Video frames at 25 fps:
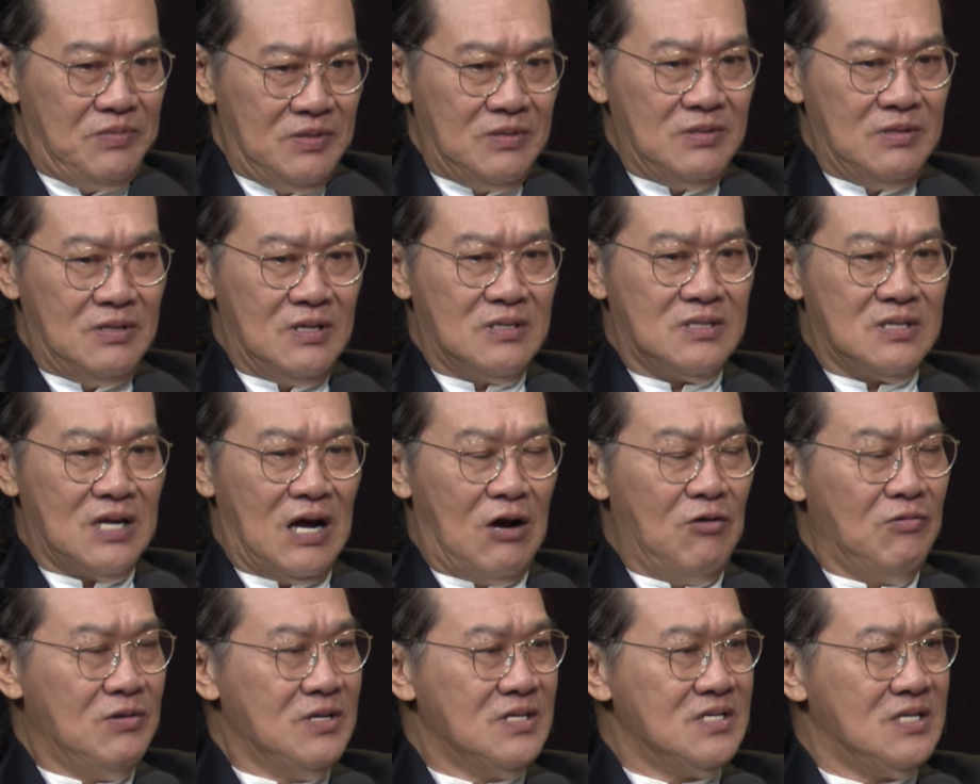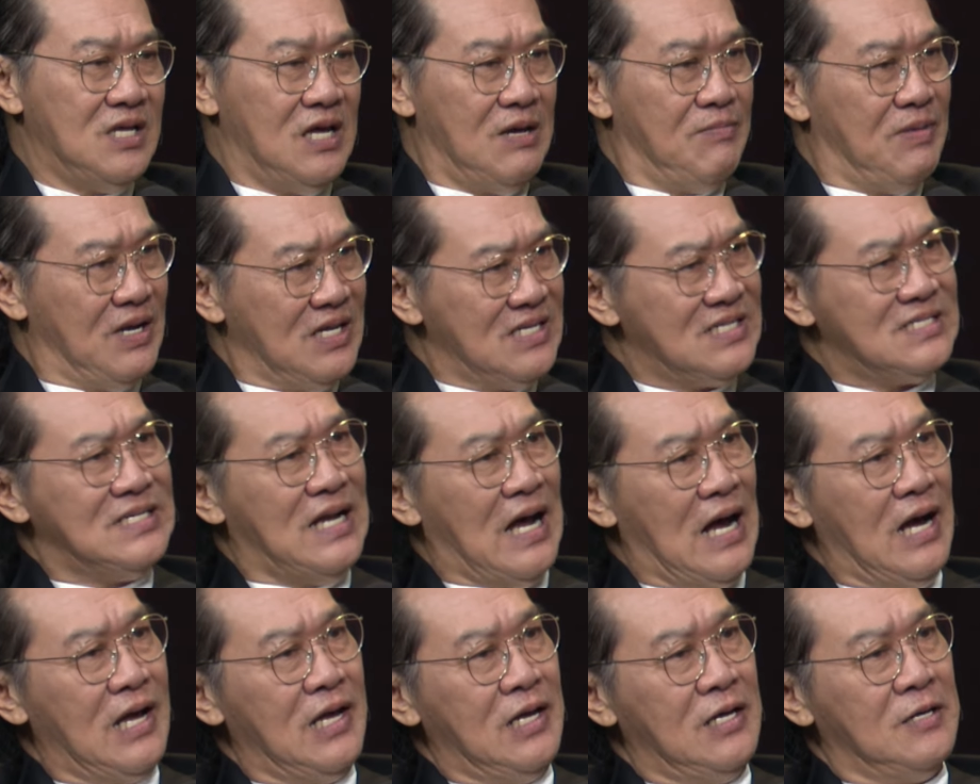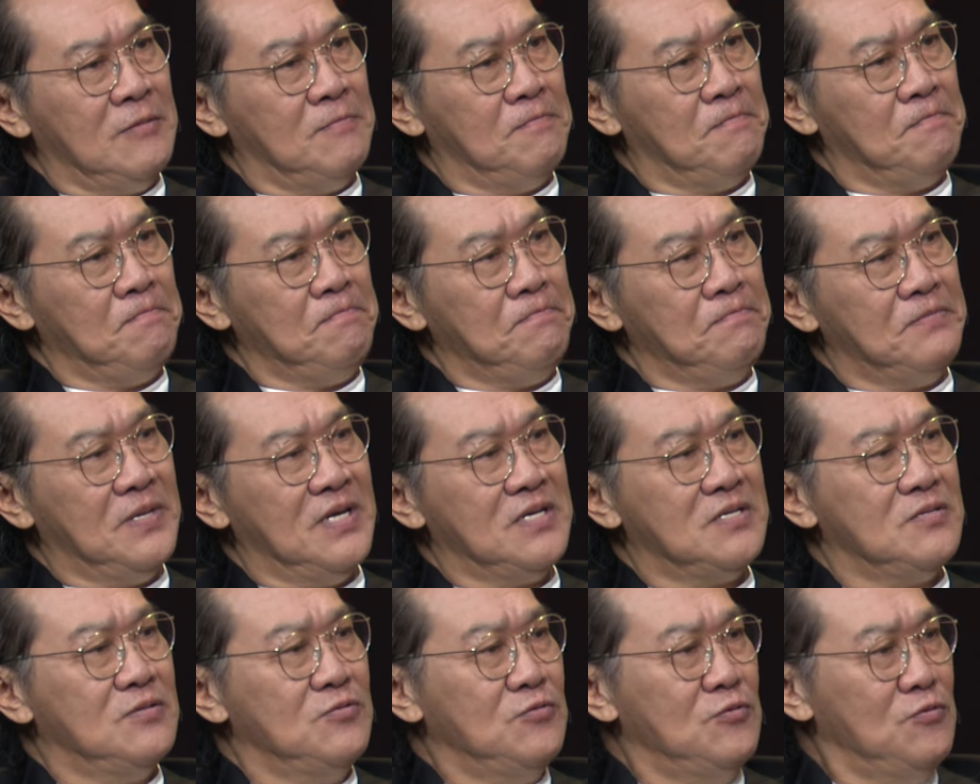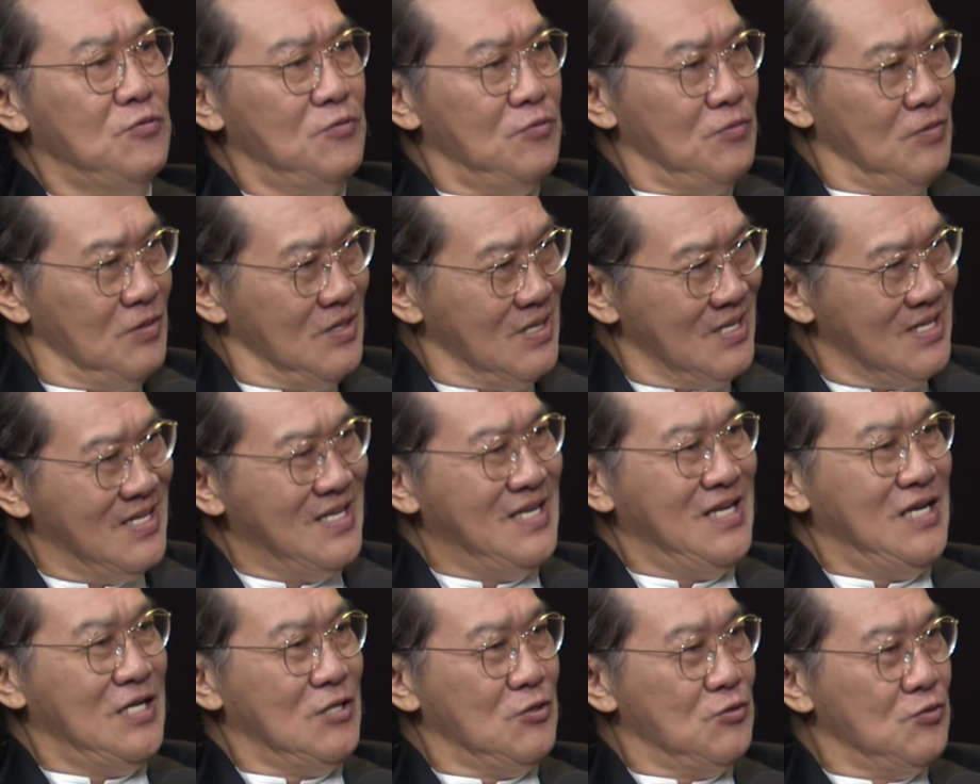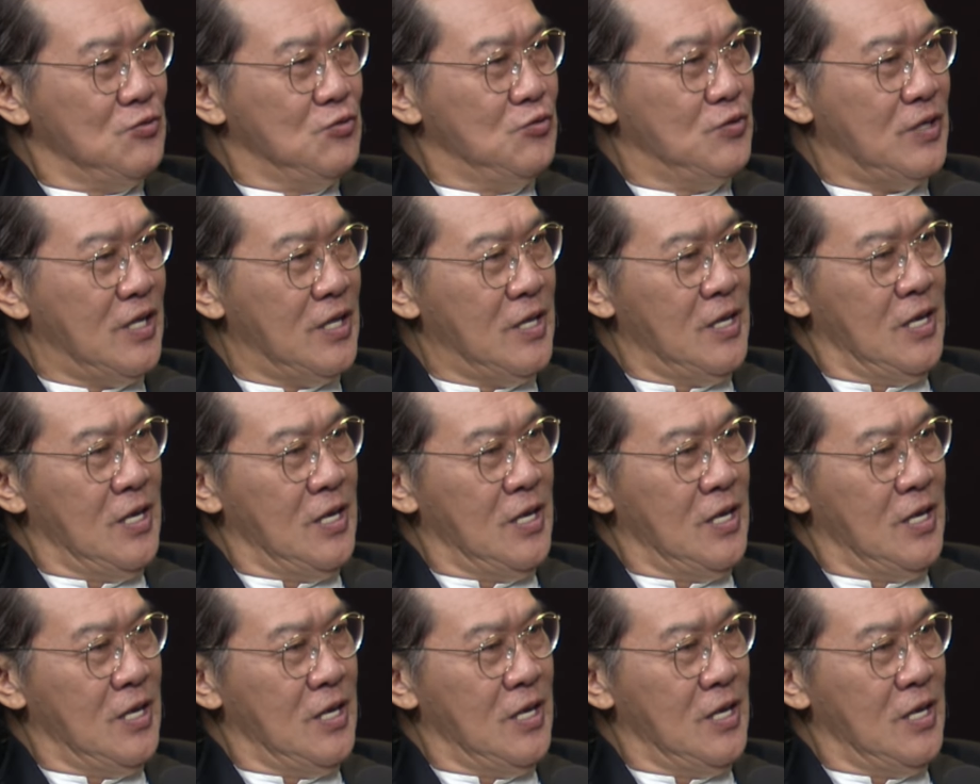The town is there, but it's dying. There's no need to do that.